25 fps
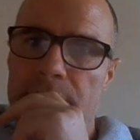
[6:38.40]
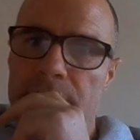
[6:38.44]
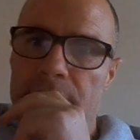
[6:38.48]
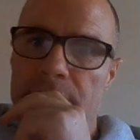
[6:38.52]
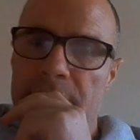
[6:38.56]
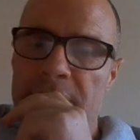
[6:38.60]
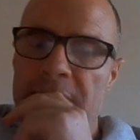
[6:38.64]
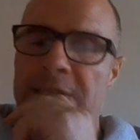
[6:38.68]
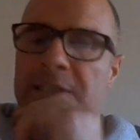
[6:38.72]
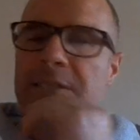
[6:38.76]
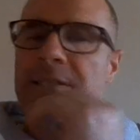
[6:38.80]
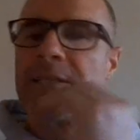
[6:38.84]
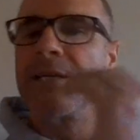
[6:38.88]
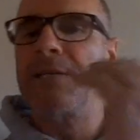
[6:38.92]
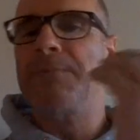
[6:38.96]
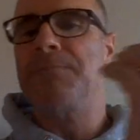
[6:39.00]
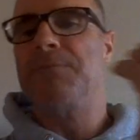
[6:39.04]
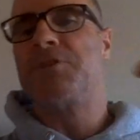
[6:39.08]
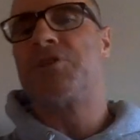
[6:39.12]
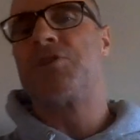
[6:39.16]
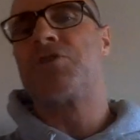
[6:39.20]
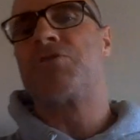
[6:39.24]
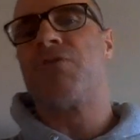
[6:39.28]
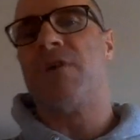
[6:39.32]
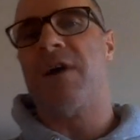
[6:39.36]
And this
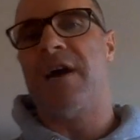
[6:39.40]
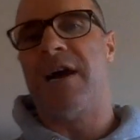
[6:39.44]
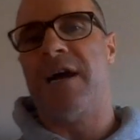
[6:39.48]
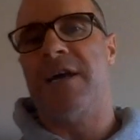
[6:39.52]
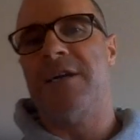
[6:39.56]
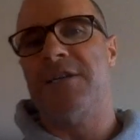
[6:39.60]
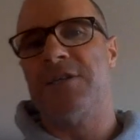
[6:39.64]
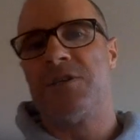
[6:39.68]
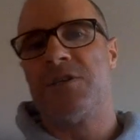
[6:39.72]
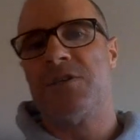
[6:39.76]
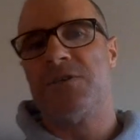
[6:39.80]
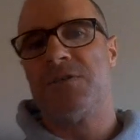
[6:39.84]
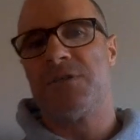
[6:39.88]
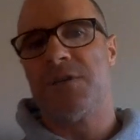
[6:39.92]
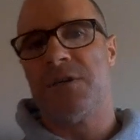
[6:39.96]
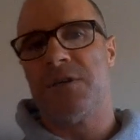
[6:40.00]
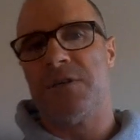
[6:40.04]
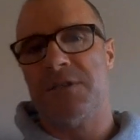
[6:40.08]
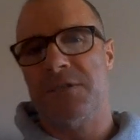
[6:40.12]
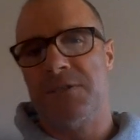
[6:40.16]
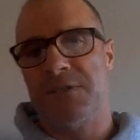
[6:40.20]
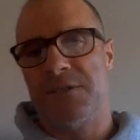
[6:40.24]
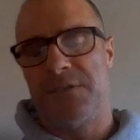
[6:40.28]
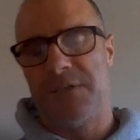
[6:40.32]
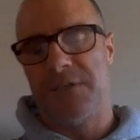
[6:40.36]
seems strange because
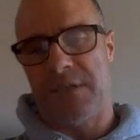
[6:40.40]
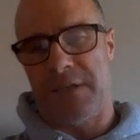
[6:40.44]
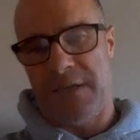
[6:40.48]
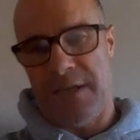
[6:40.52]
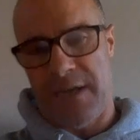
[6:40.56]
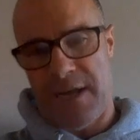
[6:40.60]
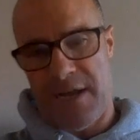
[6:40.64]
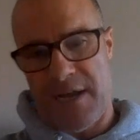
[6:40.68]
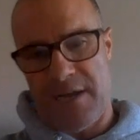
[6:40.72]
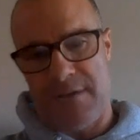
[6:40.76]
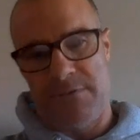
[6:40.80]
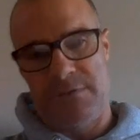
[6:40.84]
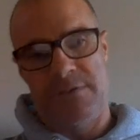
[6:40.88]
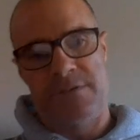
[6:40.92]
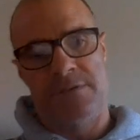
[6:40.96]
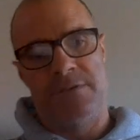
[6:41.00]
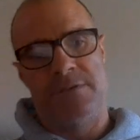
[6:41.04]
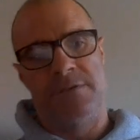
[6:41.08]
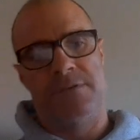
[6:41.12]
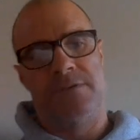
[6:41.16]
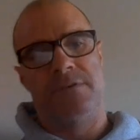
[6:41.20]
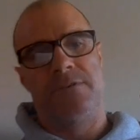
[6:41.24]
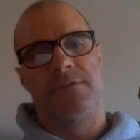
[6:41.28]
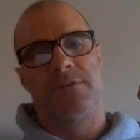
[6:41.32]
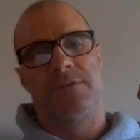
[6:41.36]
this is a
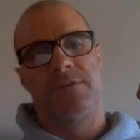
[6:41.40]
Carlton